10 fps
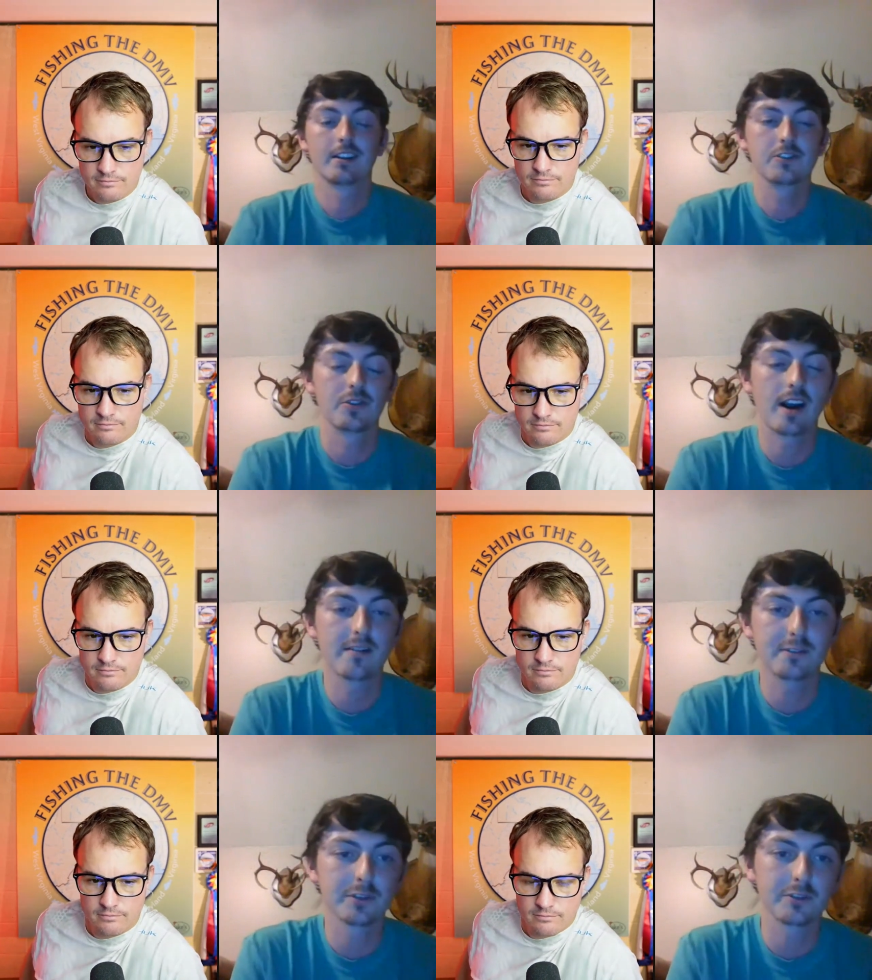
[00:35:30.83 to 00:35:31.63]

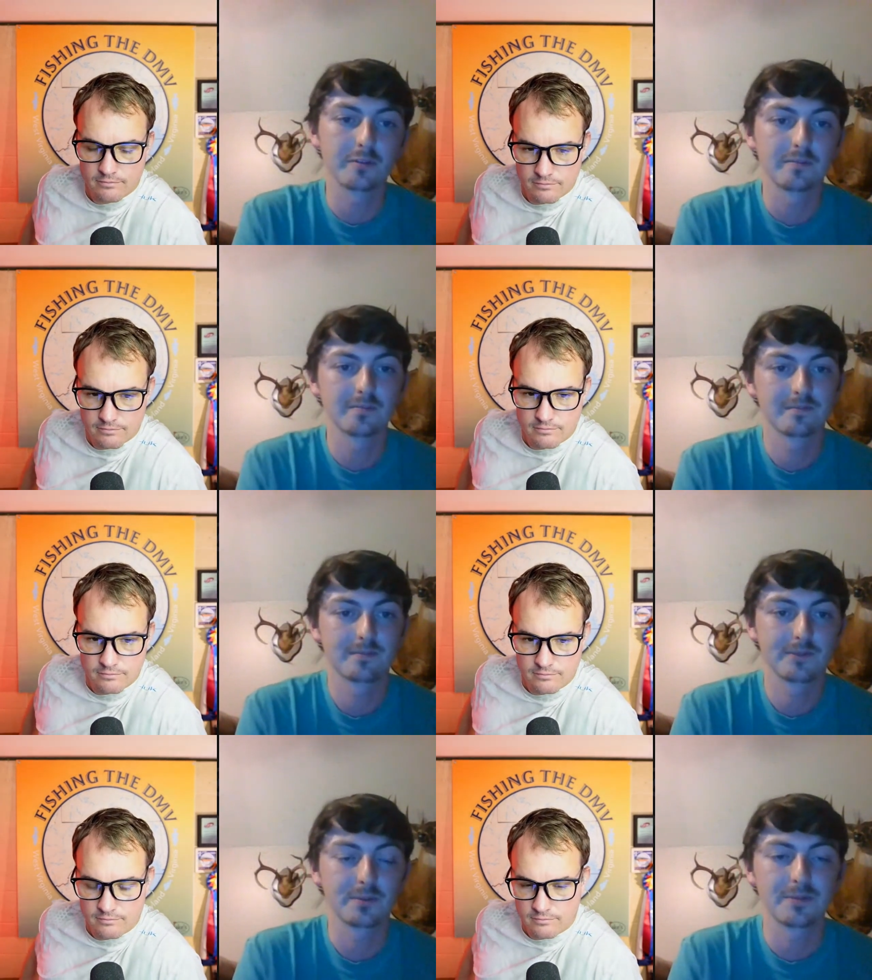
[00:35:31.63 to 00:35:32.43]
Speaker 1: drive to some
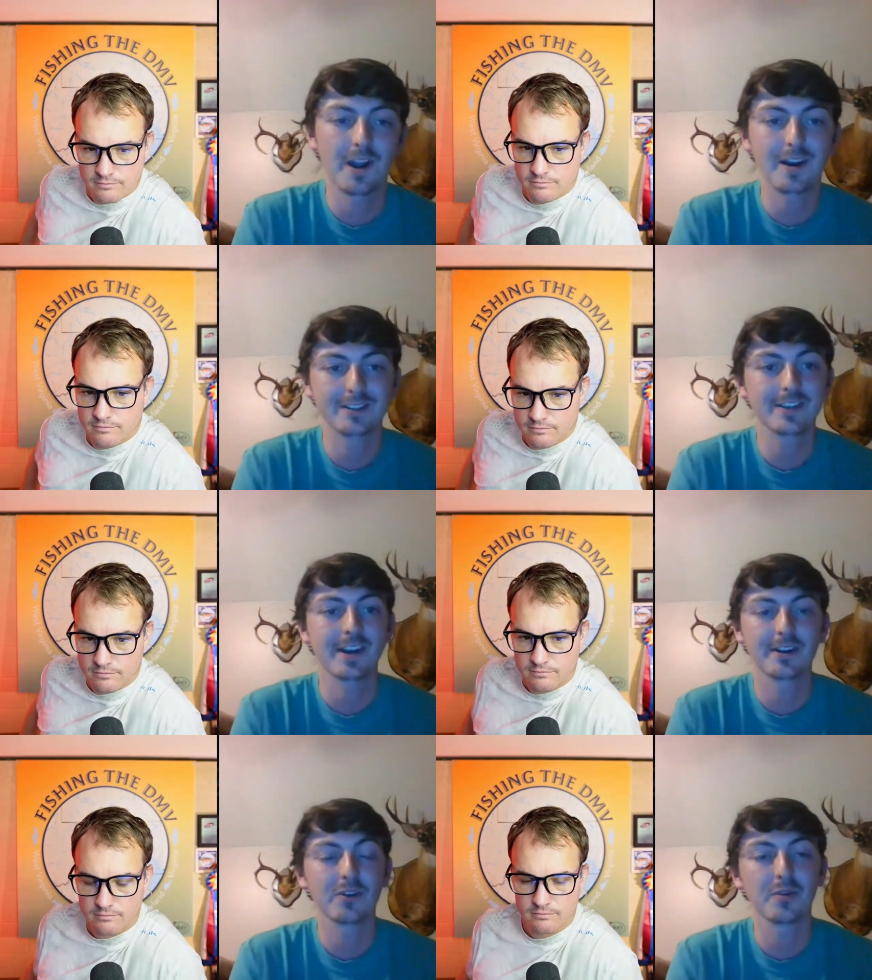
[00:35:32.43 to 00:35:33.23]
docks that
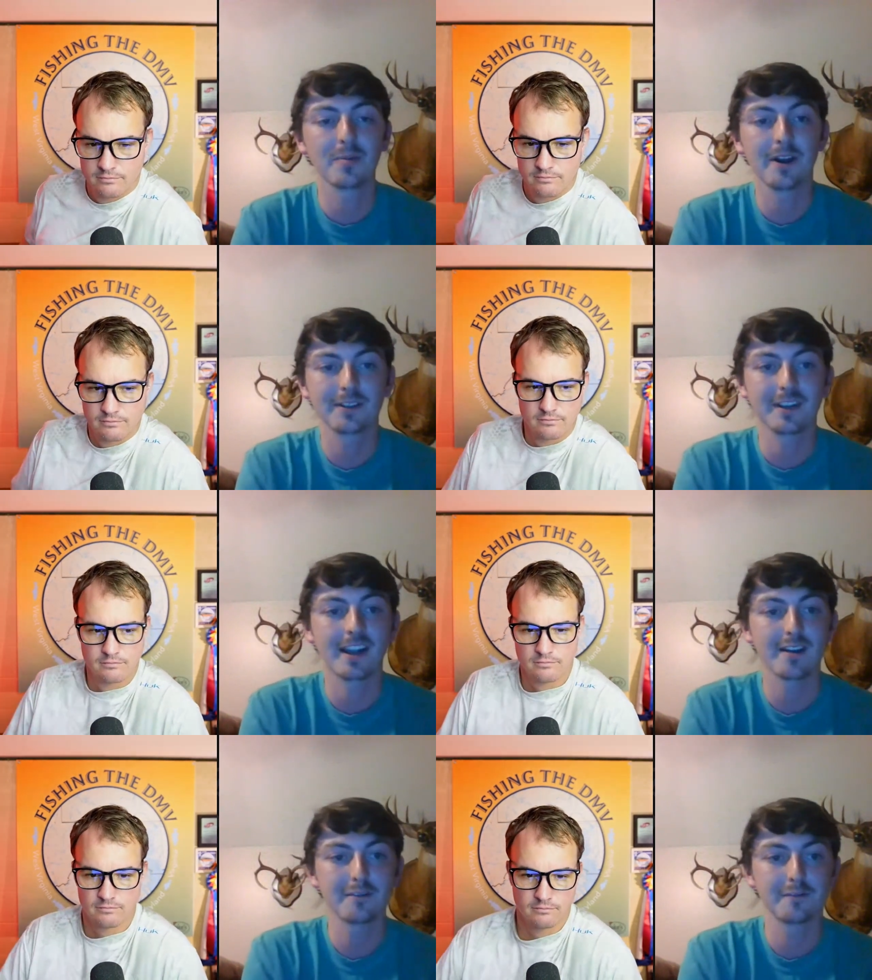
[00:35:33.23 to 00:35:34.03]
I know about that
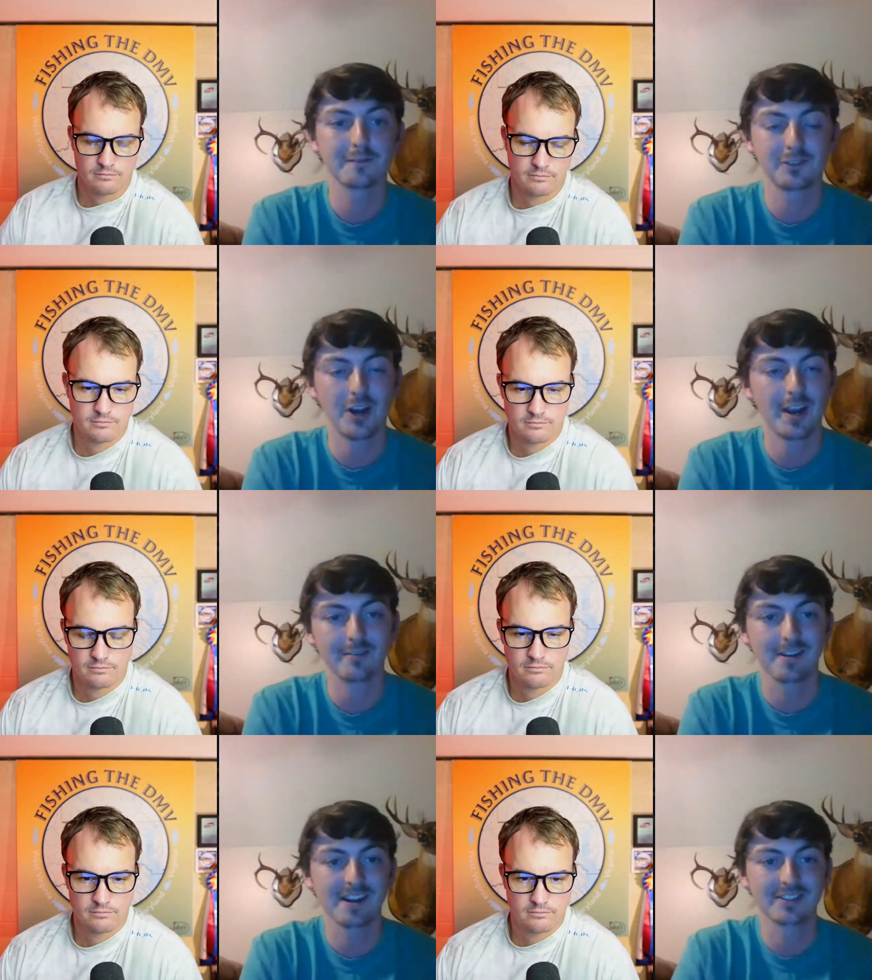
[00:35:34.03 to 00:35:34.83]
have
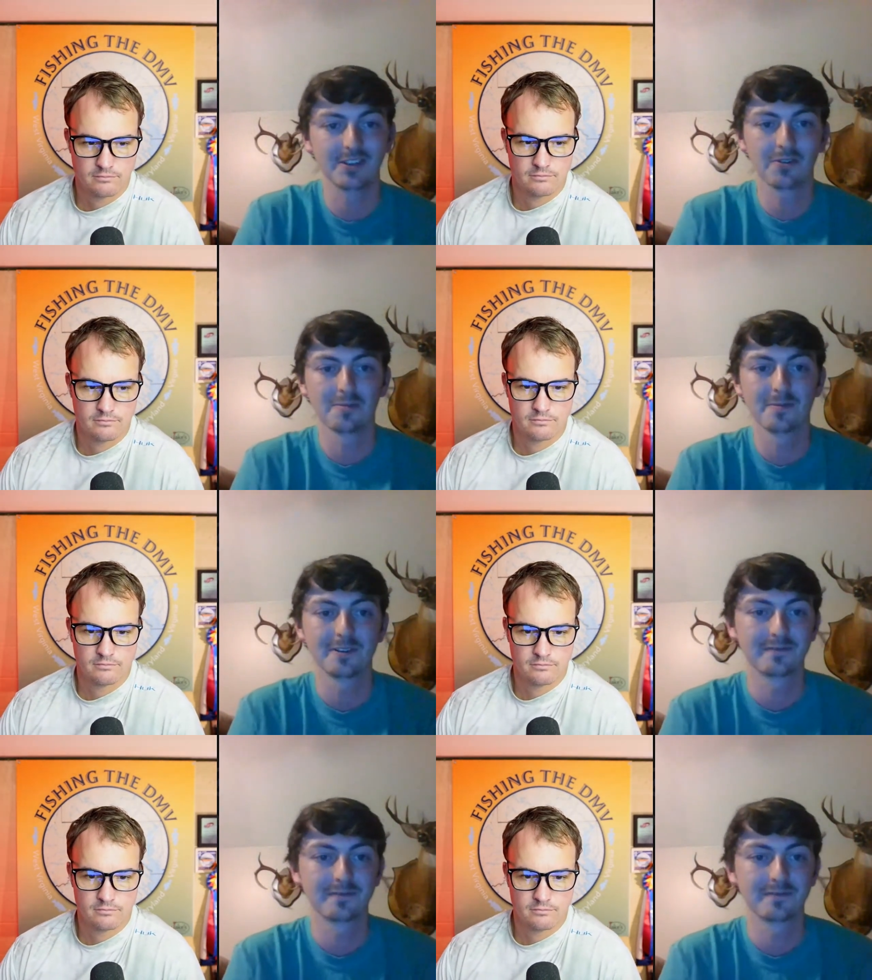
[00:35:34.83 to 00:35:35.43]
shad lights on them, and